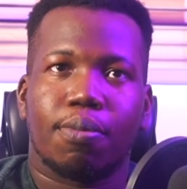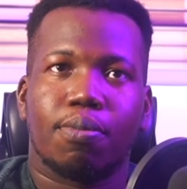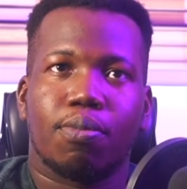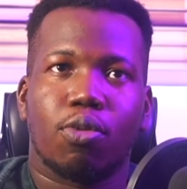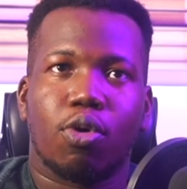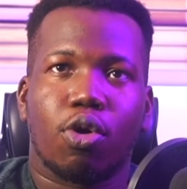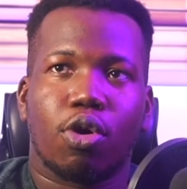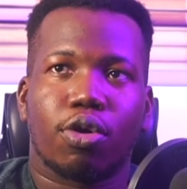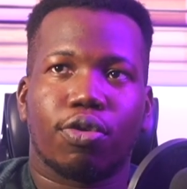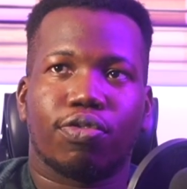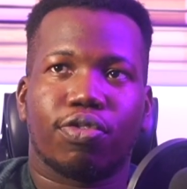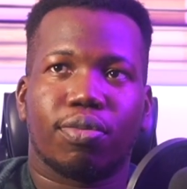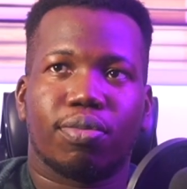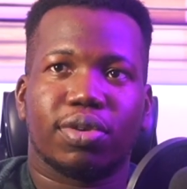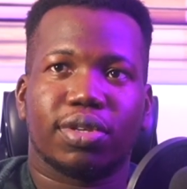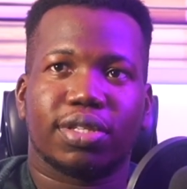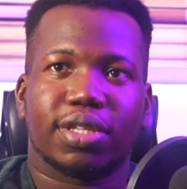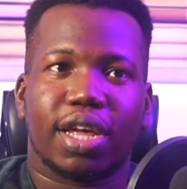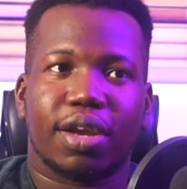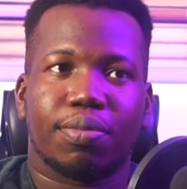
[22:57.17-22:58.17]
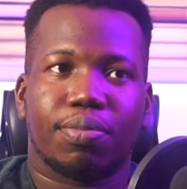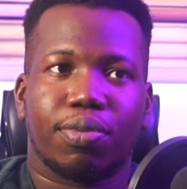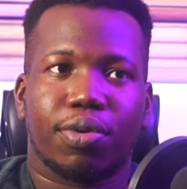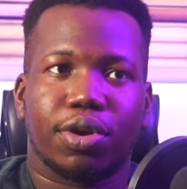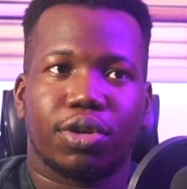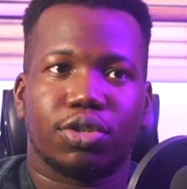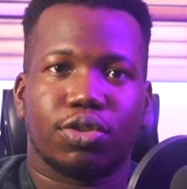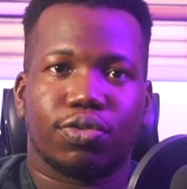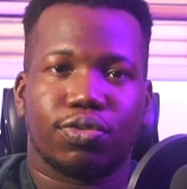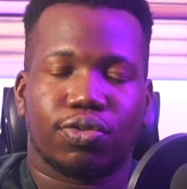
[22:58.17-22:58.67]
more from a
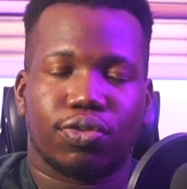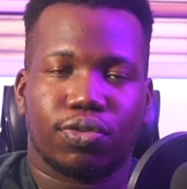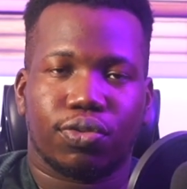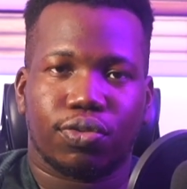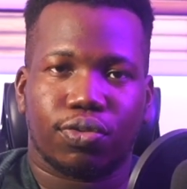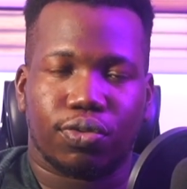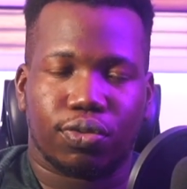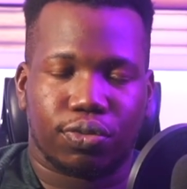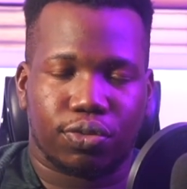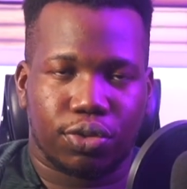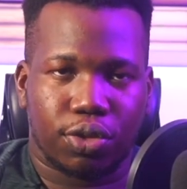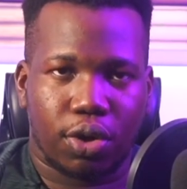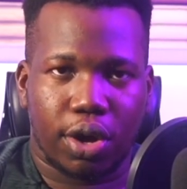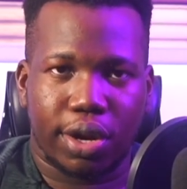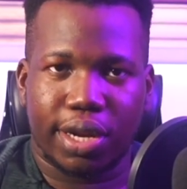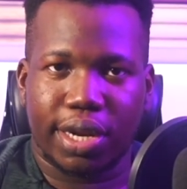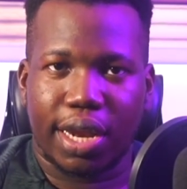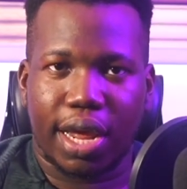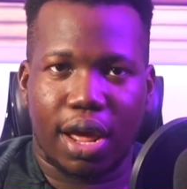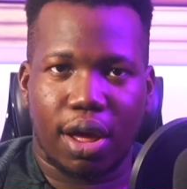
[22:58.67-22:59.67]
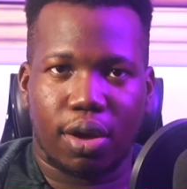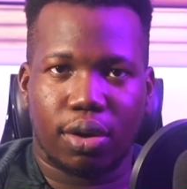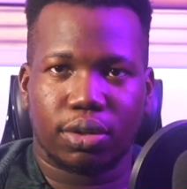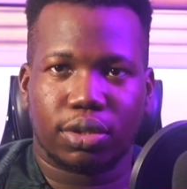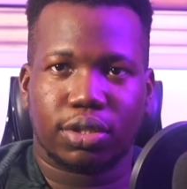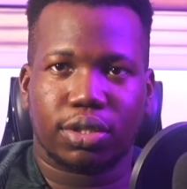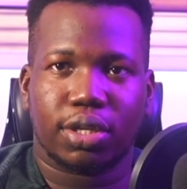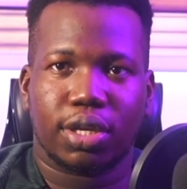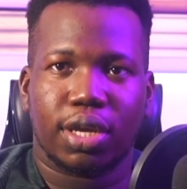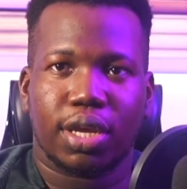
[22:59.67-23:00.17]
standpoint you've thought it
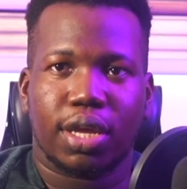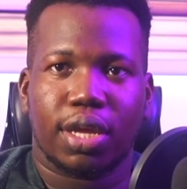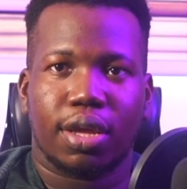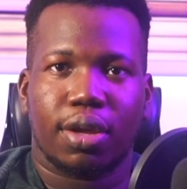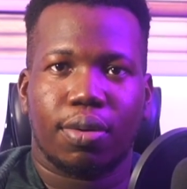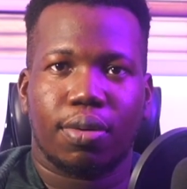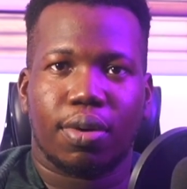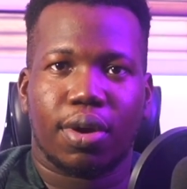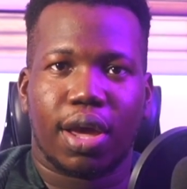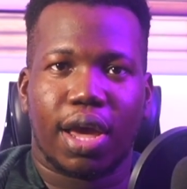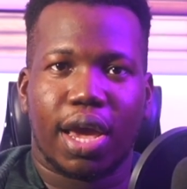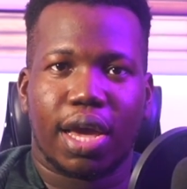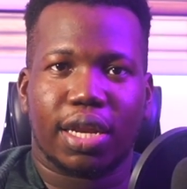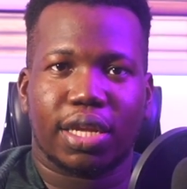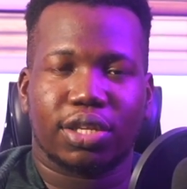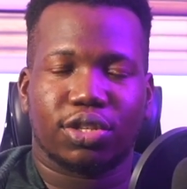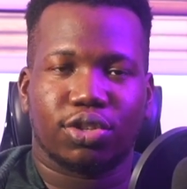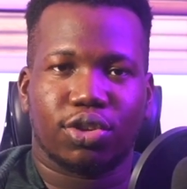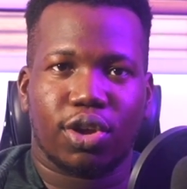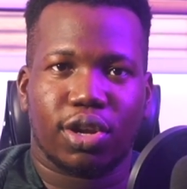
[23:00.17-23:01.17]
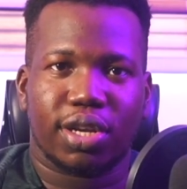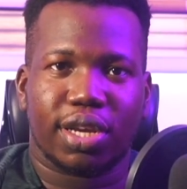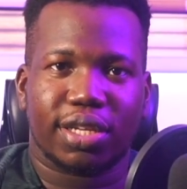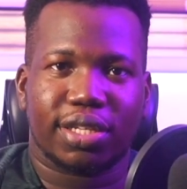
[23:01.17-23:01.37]
out, and it's not